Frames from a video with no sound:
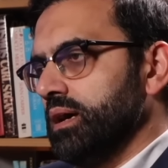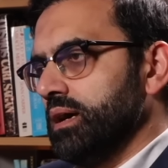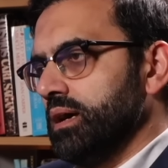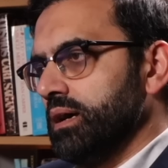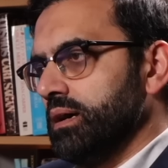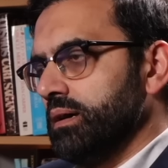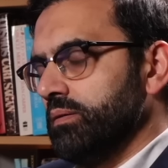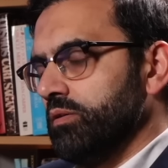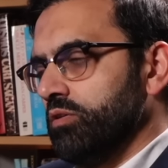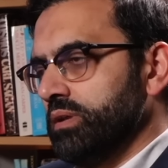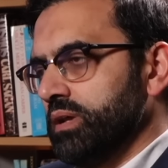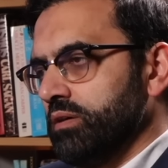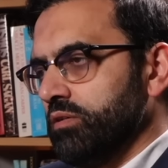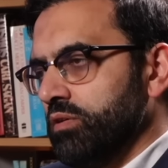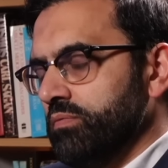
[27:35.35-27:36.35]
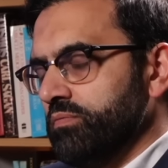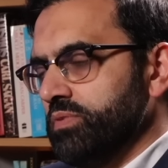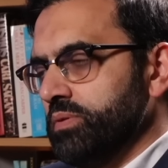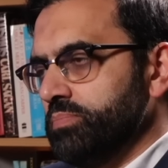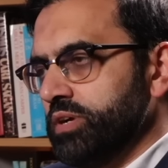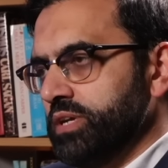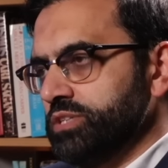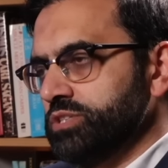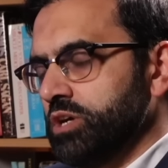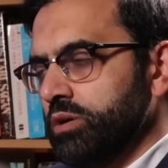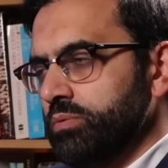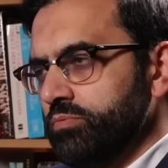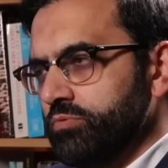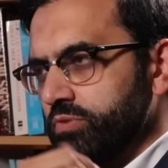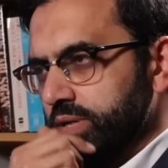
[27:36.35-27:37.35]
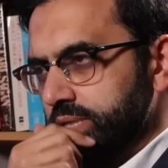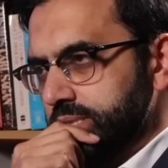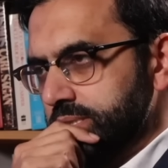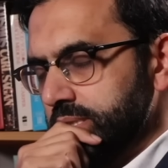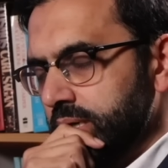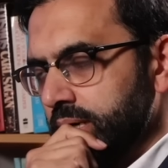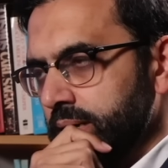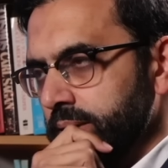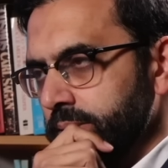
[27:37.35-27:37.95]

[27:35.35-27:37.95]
on the British home front?